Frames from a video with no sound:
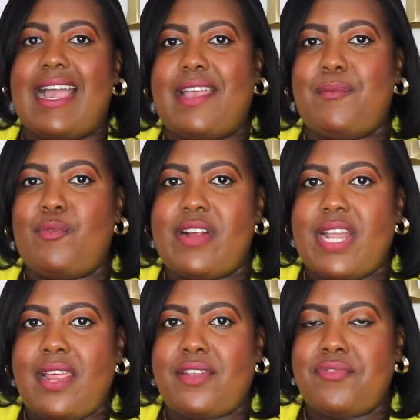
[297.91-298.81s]
I am
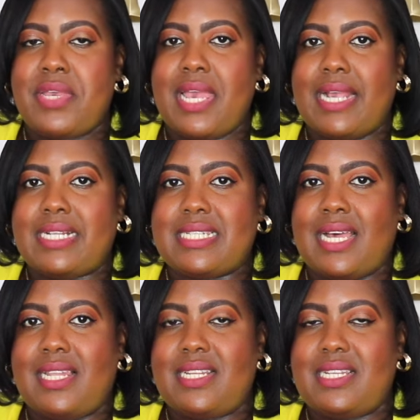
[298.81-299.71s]
wearing a
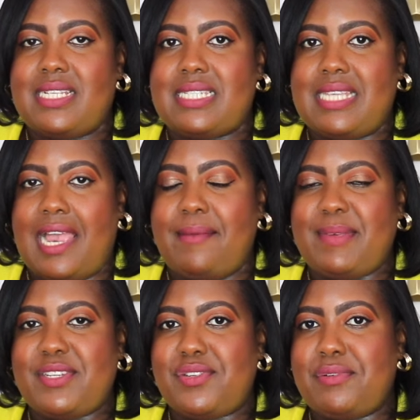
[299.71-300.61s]
3XL in this
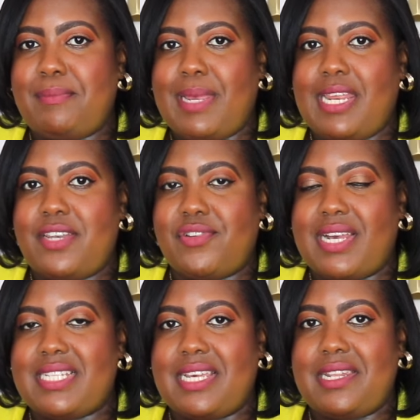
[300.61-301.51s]
time and Tru mini
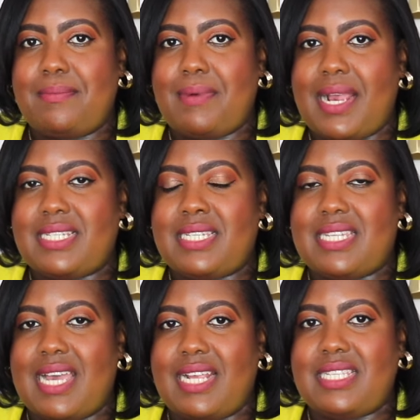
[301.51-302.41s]
dress and the price
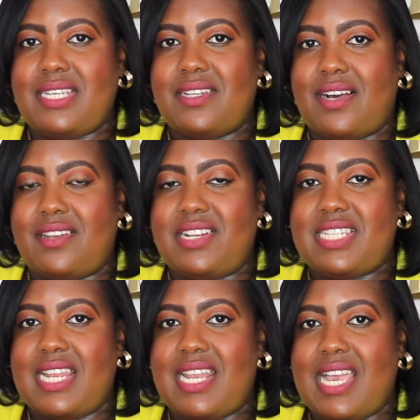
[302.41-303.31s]
is
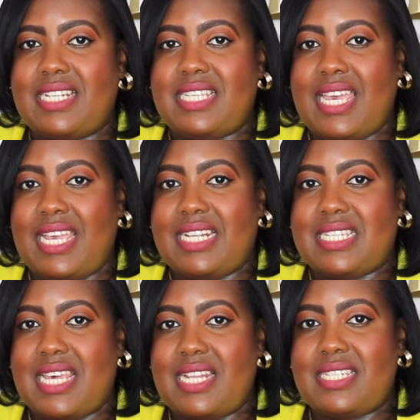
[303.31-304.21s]

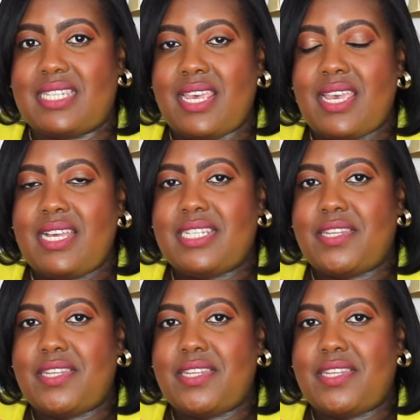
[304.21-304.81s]
$19.98. It's